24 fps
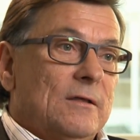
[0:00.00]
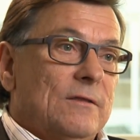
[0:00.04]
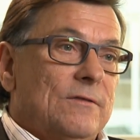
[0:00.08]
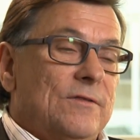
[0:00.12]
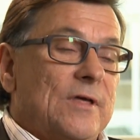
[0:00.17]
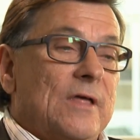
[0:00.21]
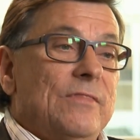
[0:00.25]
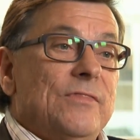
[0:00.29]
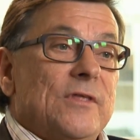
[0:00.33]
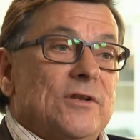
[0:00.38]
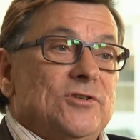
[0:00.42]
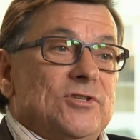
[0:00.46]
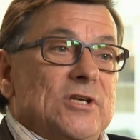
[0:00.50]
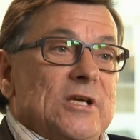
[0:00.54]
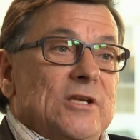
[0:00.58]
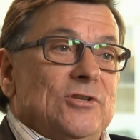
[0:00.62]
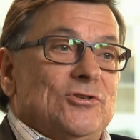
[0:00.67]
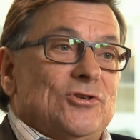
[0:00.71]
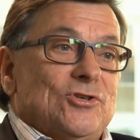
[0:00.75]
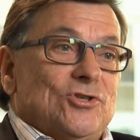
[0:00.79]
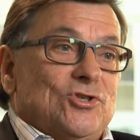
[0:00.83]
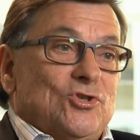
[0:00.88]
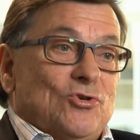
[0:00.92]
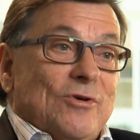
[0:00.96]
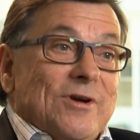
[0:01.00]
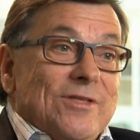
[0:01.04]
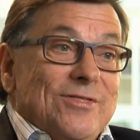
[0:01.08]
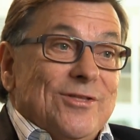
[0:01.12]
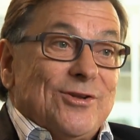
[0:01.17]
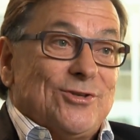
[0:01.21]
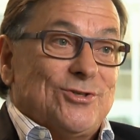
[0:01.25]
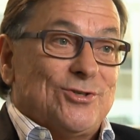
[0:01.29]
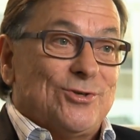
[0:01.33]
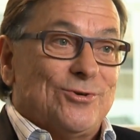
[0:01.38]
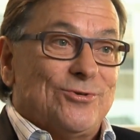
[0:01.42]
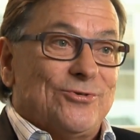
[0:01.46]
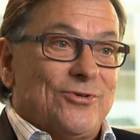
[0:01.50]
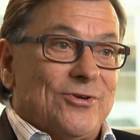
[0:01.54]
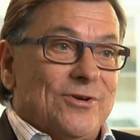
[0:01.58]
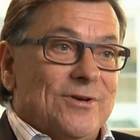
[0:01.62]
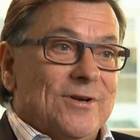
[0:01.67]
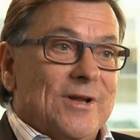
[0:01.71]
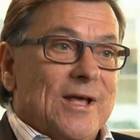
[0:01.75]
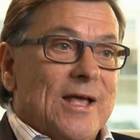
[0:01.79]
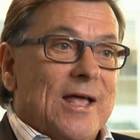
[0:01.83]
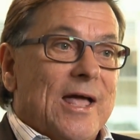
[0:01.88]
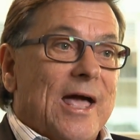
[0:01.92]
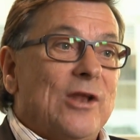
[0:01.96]
Then the teachers join the children
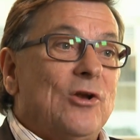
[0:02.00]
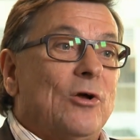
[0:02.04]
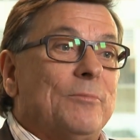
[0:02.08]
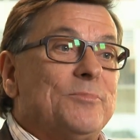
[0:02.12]
and